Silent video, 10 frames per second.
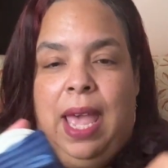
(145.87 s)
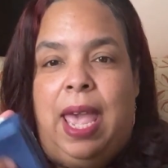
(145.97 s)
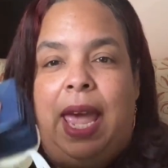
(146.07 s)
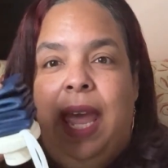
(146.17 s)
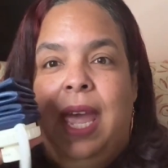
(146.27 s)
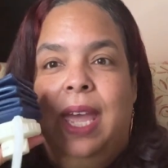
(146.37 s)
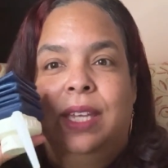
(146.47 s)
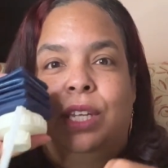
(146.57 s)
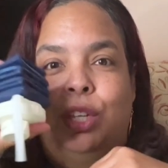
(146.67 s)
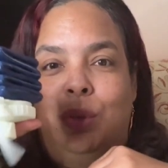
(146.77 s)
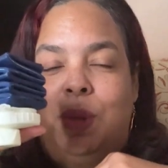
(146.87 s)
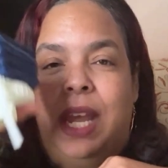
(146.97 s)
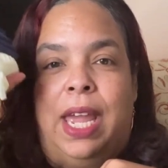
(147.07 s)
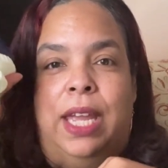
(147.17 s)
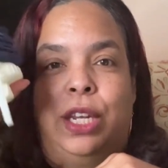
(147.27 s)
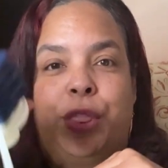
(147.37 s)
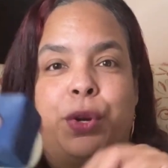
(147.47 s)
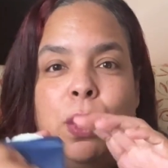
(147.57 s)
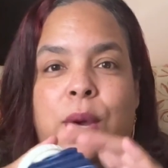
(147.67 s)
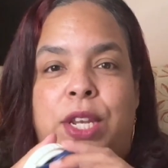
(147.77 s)
And you can
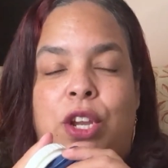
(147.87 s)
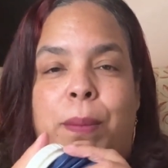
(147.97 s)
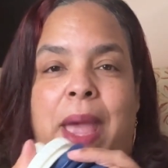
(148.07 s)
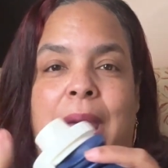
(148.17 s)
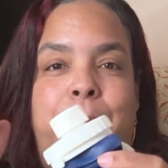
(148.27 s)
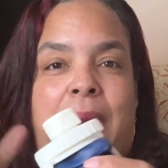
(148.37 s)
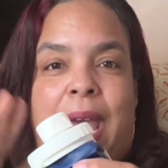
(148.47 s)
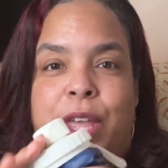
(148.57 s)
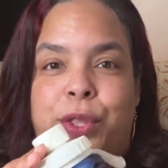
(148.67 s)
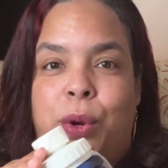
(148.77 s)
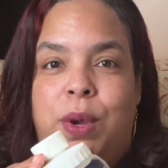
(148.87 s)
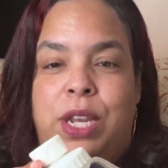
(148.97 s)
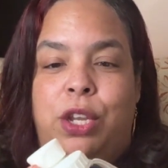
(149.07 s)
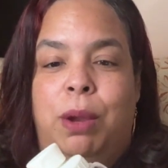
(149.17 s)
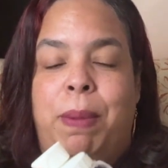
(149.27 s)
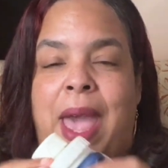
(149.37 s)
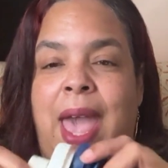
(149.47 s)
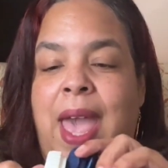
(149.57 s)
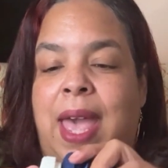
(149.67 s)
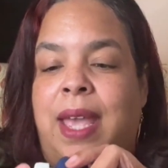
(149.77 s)
throw it in your backpack, throw it in your
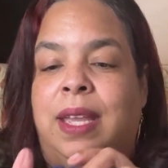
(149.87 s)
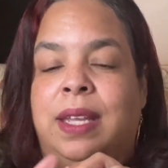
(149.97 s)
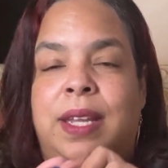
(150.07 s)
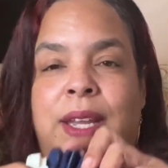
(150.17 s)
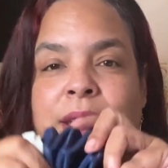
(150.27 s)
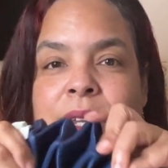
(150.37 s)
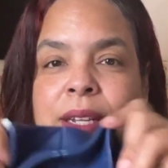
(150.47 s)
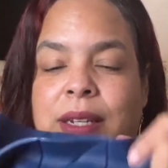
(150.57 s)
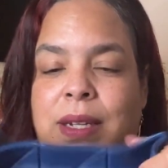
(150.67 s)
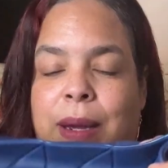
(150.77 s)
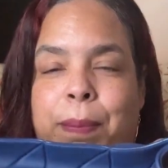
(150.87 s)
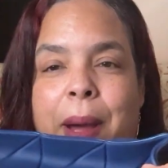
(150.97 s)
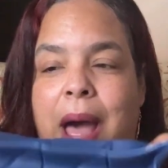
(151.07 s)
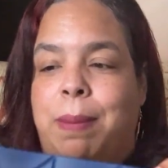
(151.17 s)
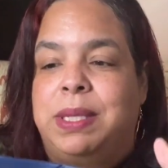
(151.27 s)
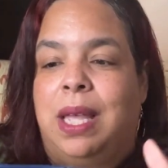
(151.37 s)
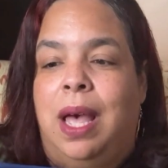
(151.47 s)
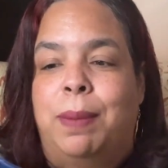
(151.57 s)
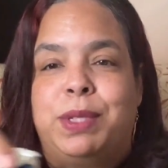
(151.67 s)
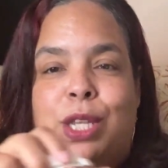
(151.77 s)
bag, pops
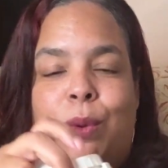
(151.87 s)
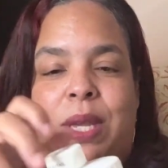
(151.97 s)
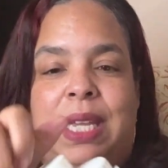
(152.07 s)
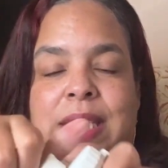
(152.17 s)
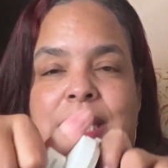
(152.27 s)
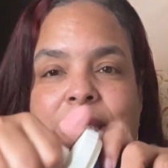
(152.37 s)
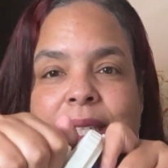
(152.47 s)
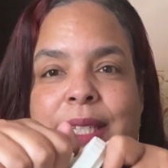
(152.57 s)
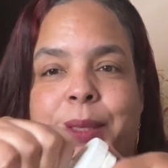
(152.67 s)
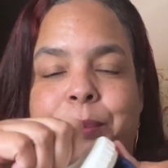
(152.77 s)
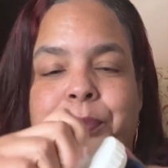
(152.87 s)
up so easily.